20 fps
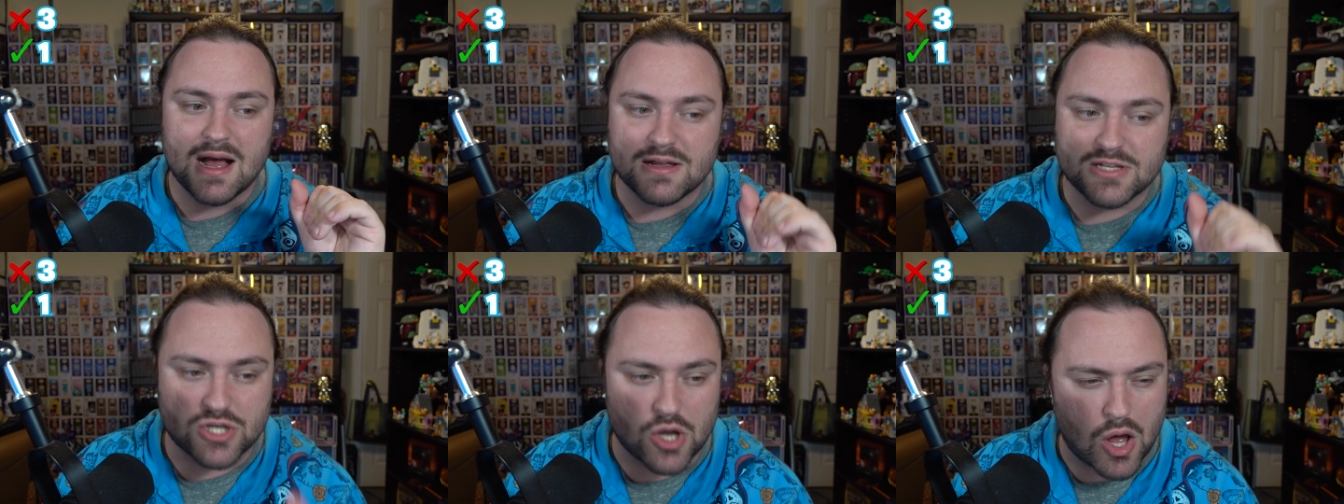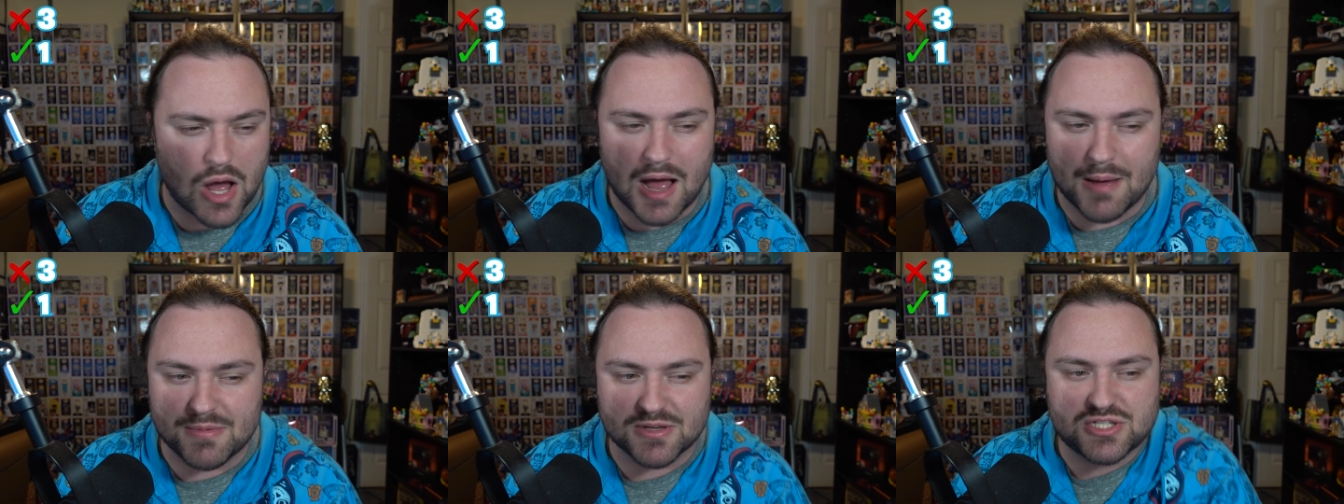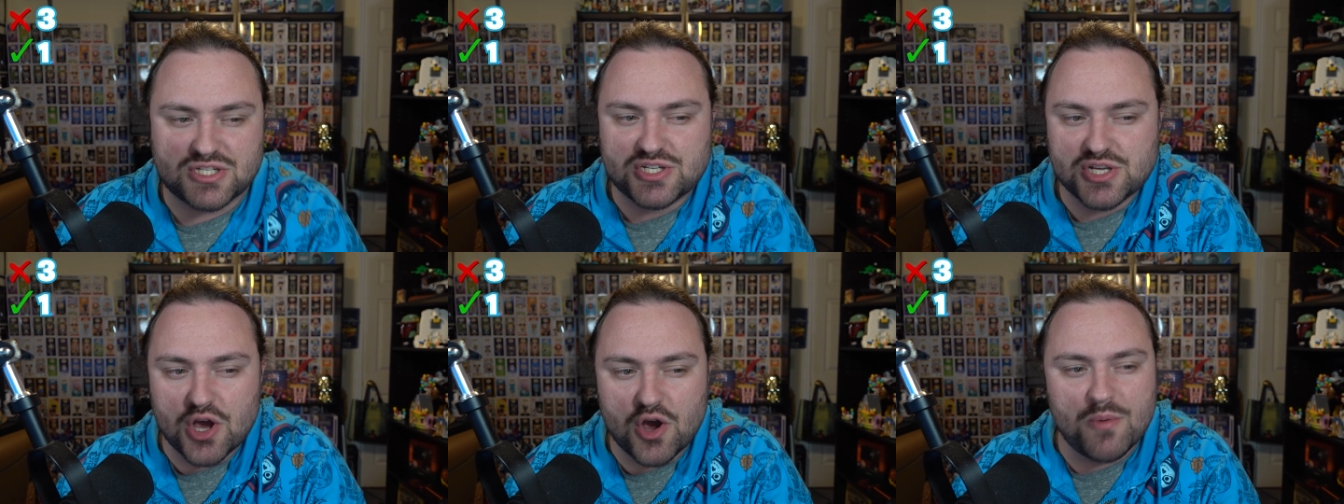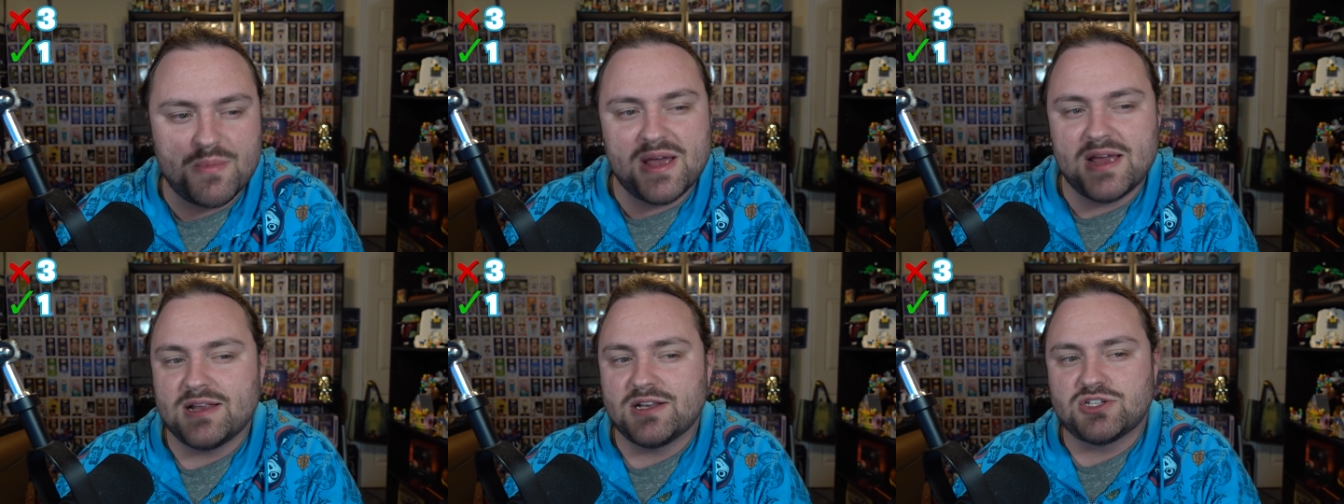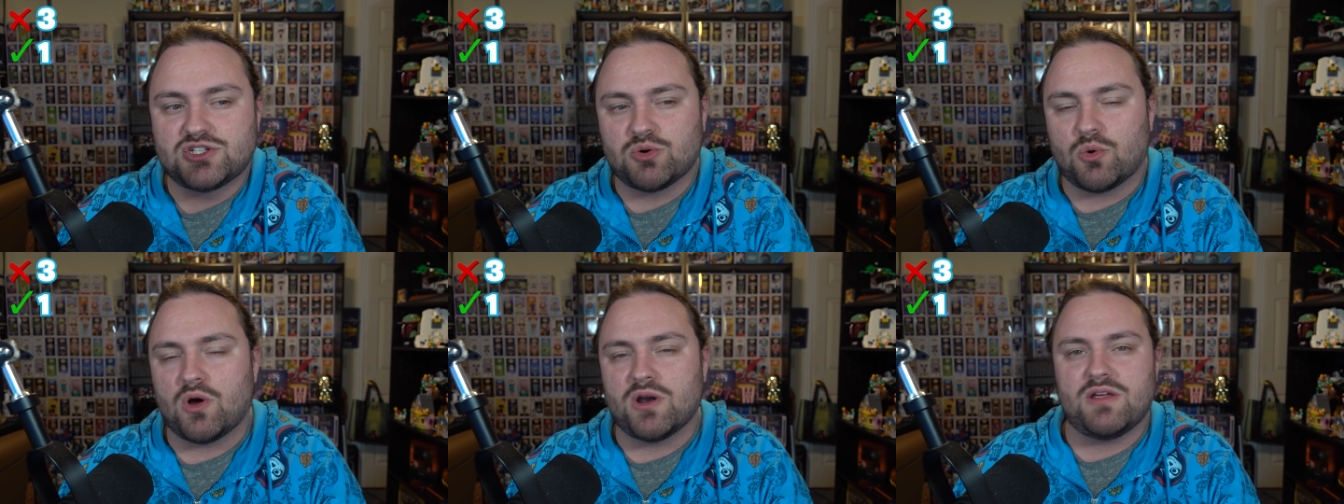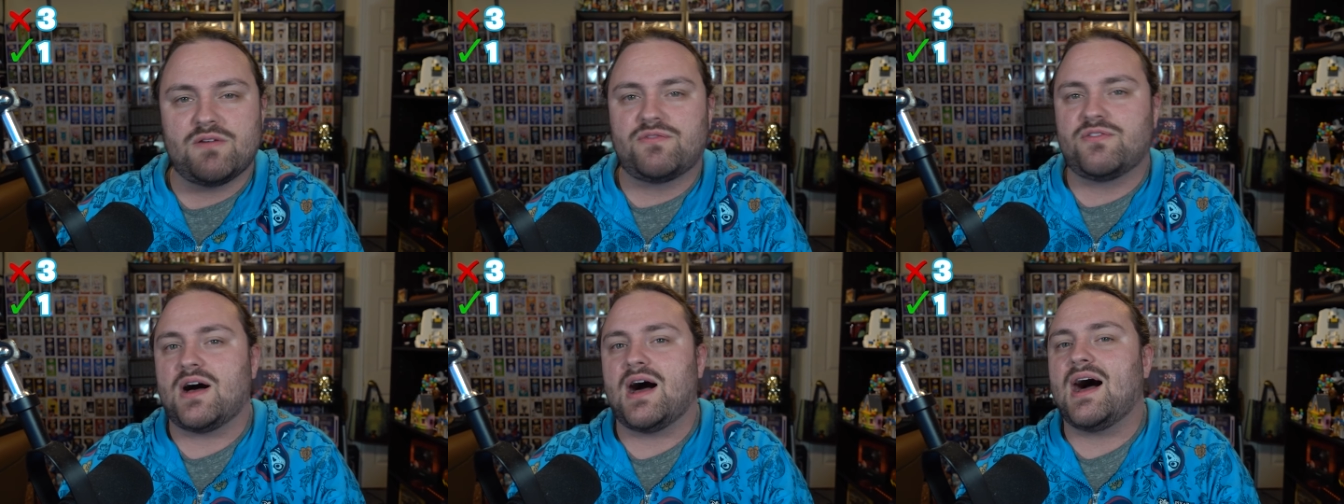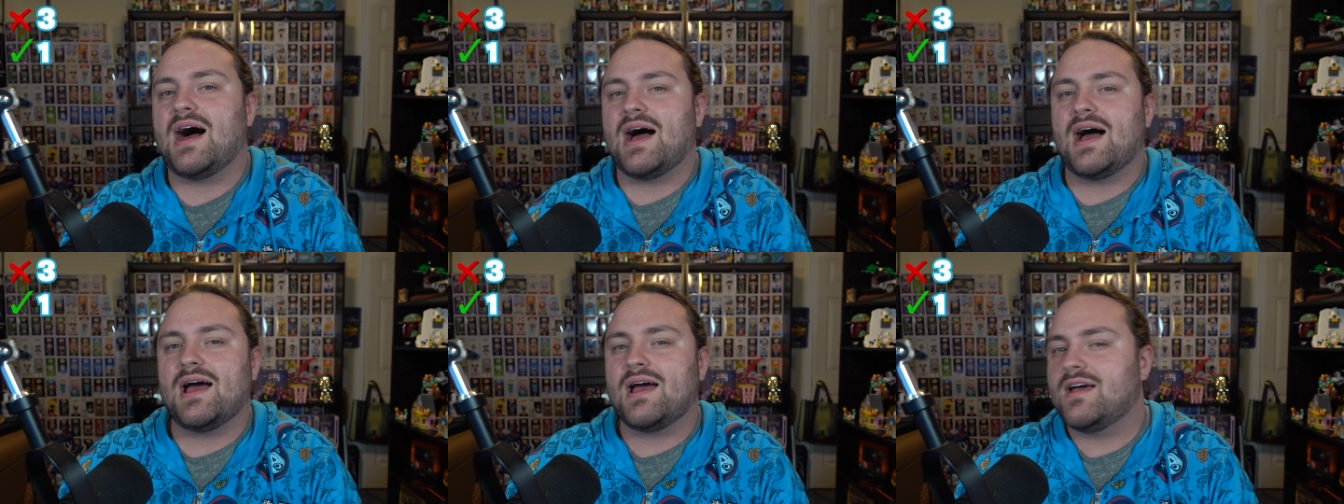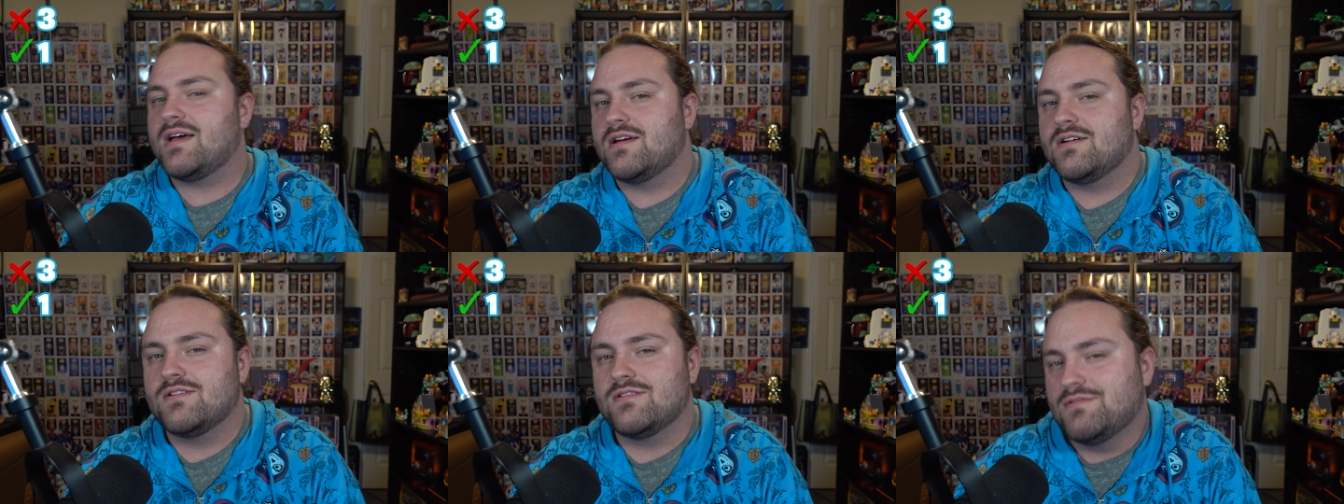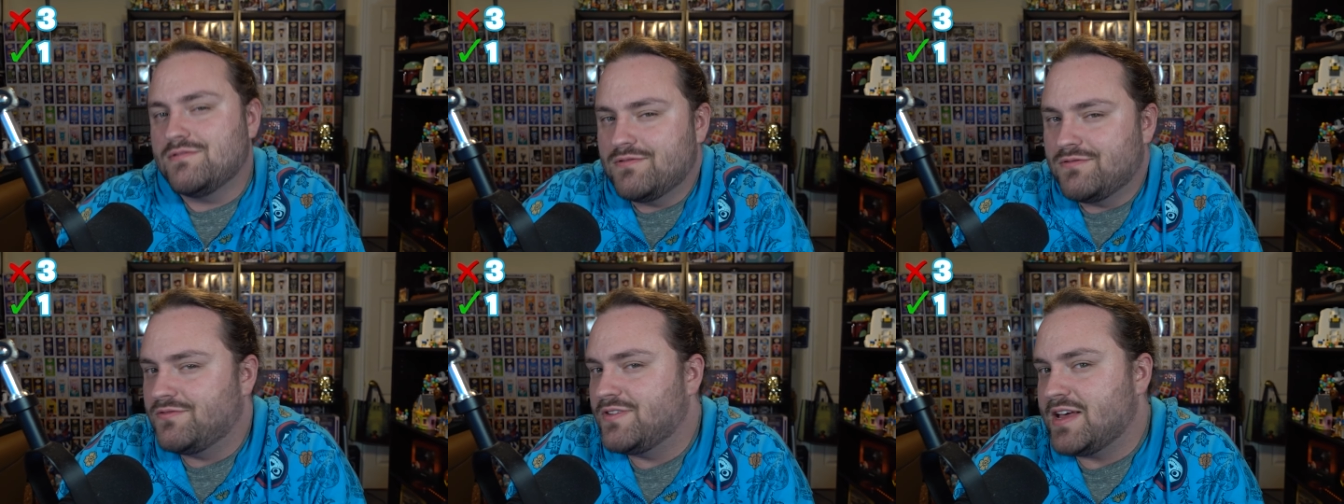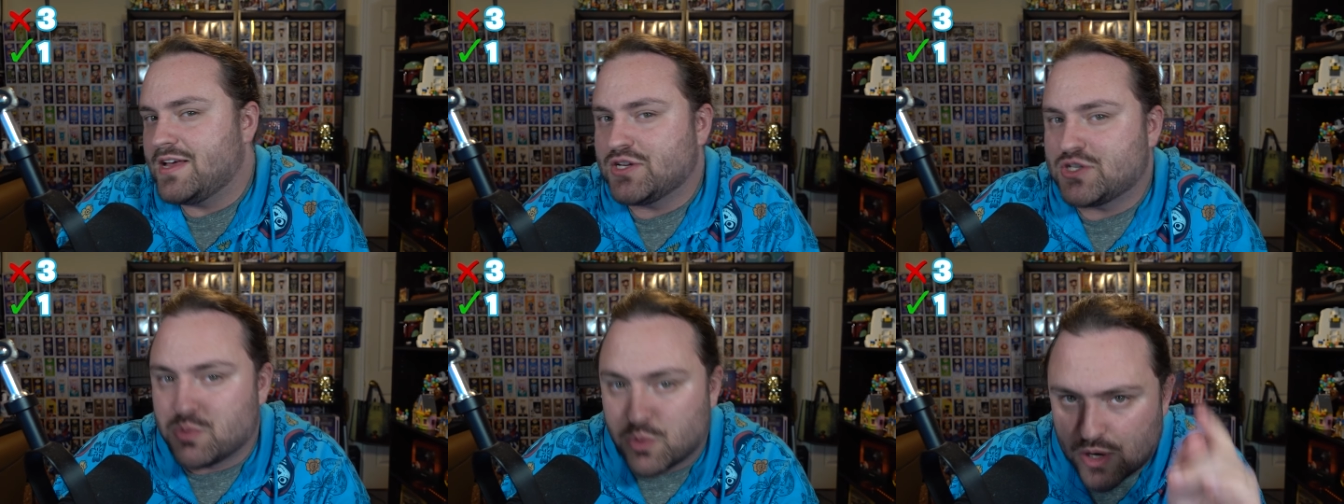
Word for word: So I'm assuming 25 ish.